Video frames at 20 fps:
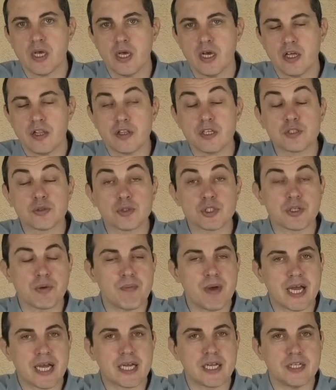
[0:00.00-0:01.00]
This was a
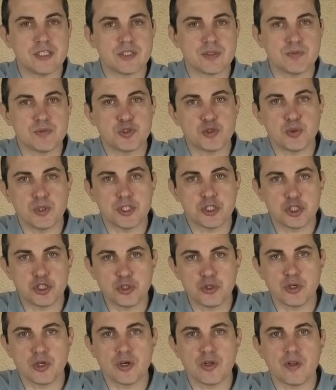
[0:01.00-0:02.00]
mechanism to
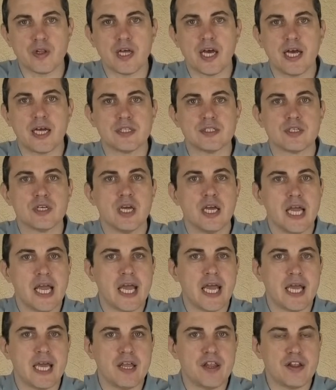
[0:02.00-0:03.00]
ensure that
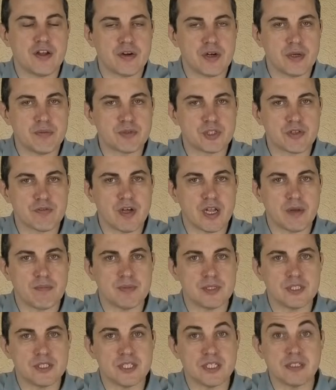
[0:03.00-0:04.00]
Ethereum's
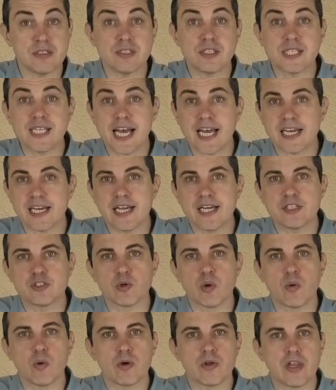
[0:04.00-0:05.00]
development didn't stagnate
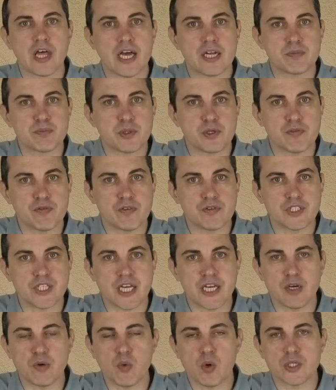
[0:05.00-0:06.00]
or that proof of
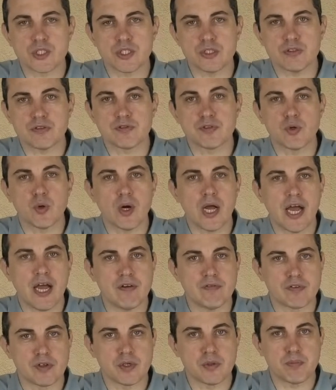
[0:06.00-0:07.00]
stake wasn't
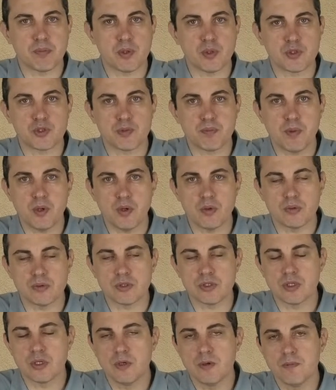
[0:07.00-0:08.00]
forever
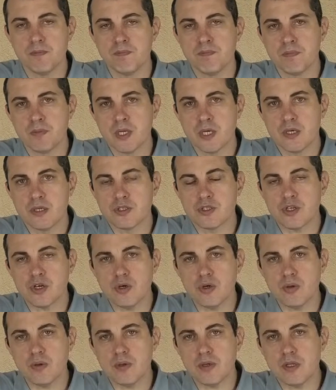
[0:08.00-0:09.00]
postponed.
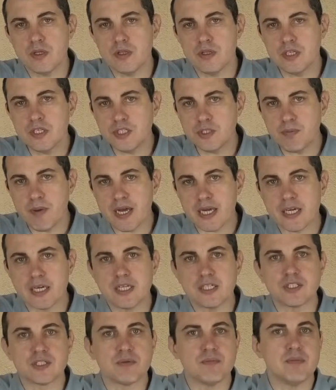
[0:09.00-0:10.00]
So this
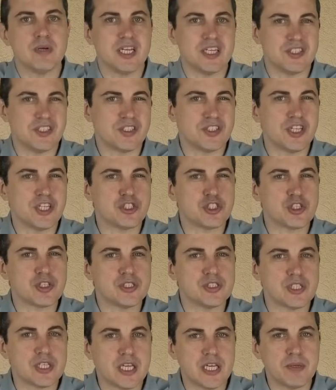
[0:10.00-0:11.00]
mechanism is essentially
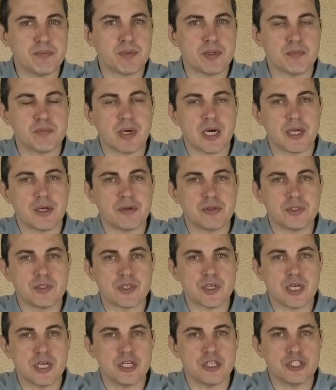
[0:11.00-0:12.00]
to keep the miners
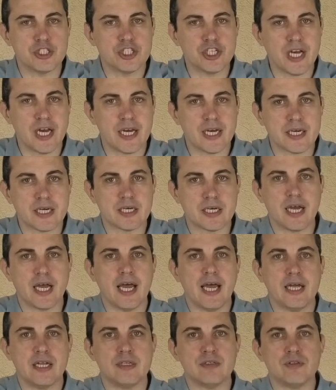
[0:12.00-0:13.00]
in check
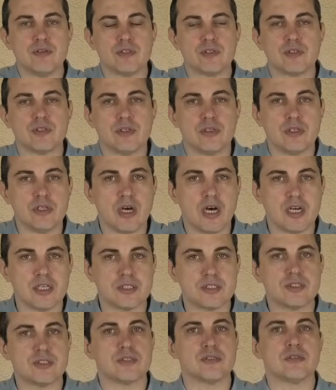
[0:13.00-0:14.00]
and
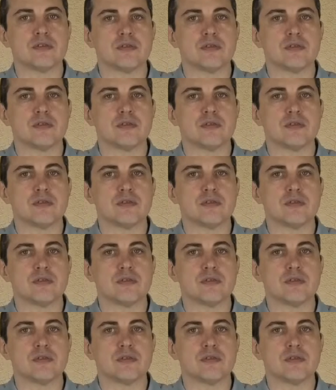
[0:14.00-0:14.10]
not